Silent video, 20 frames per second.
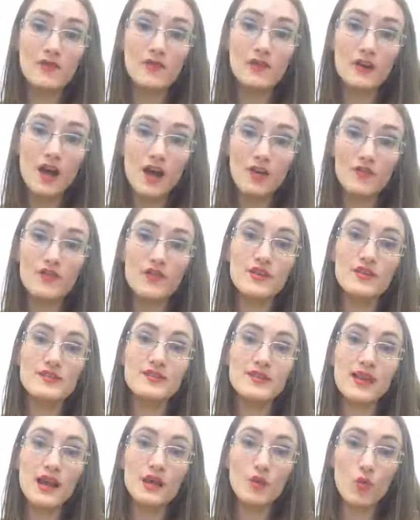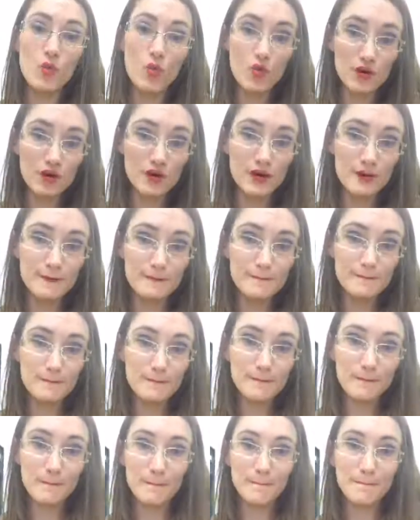conference.org.
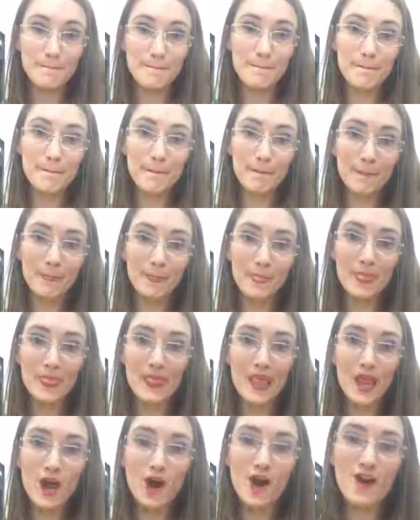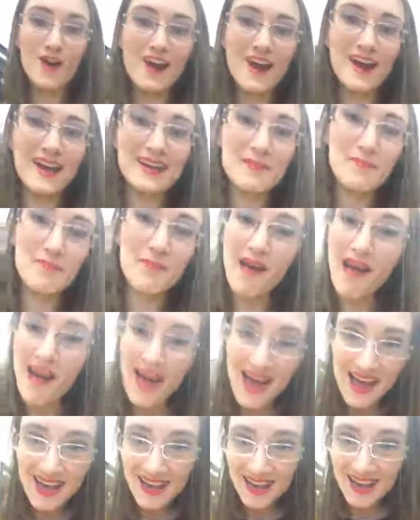All right.
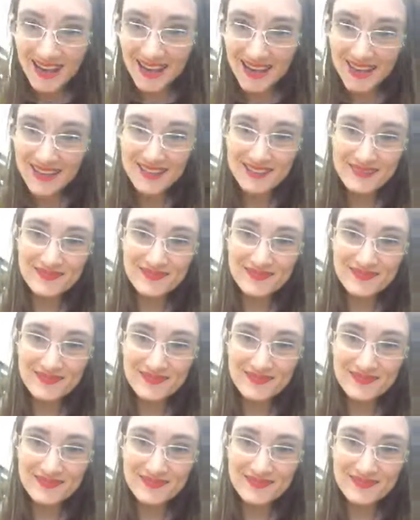Bye.